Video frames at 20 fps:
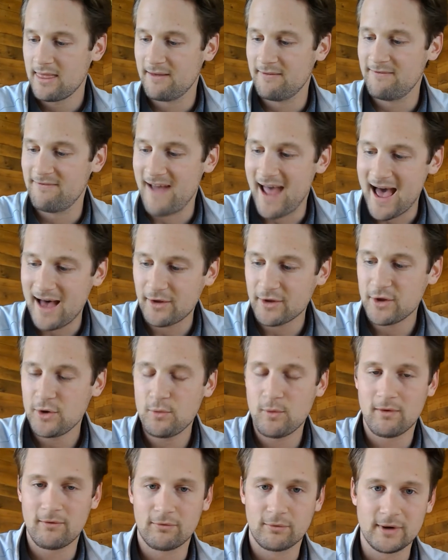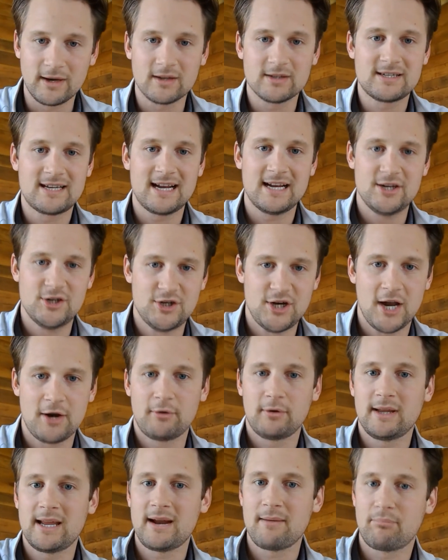The value of real estate
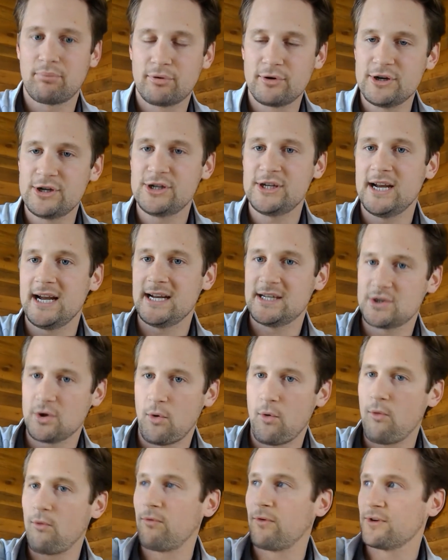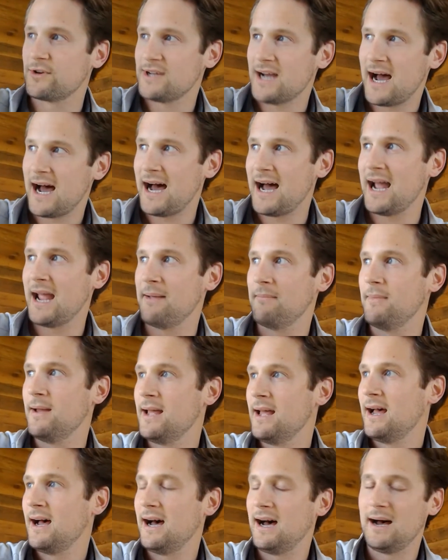generally appreciates over time.
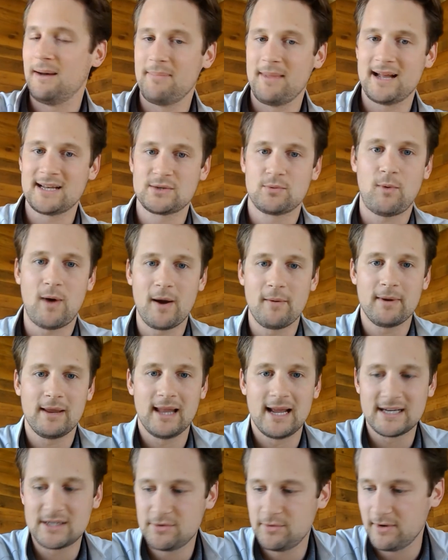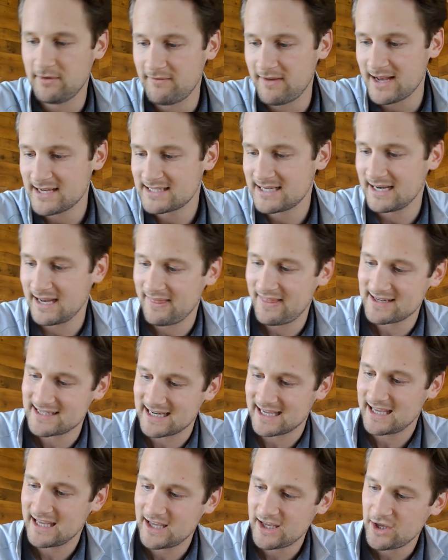That's why we like to invest in it. That's a
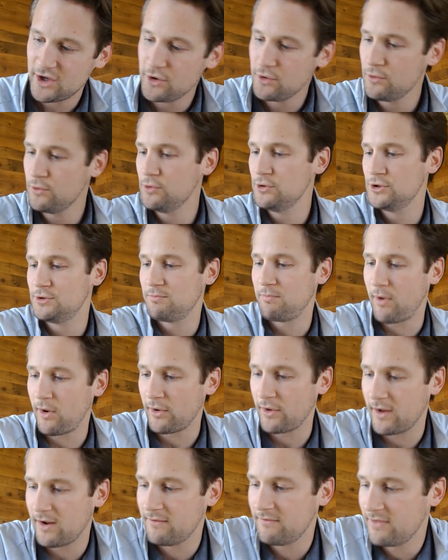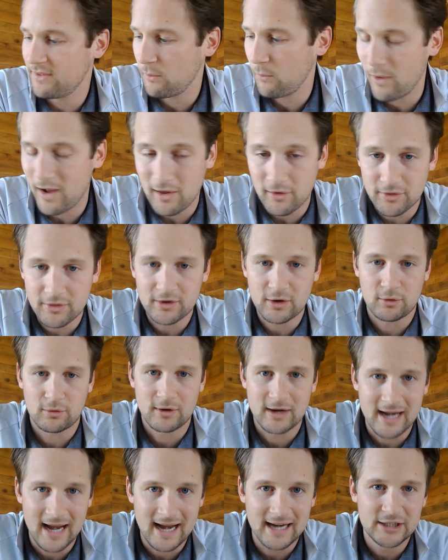huge part of the wealth
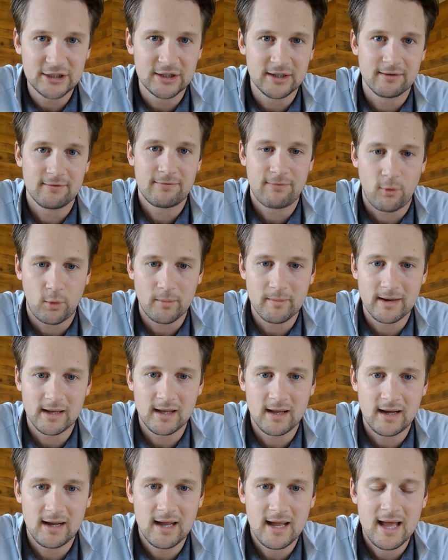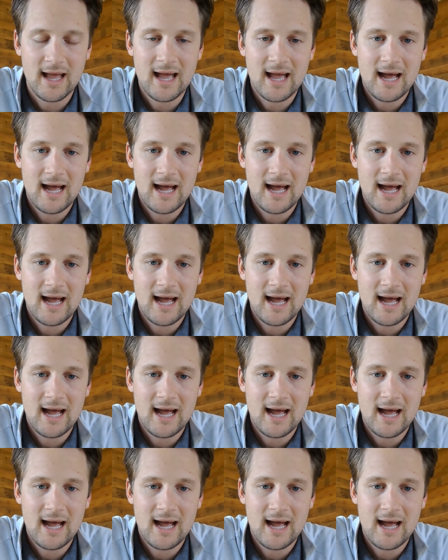creation formula.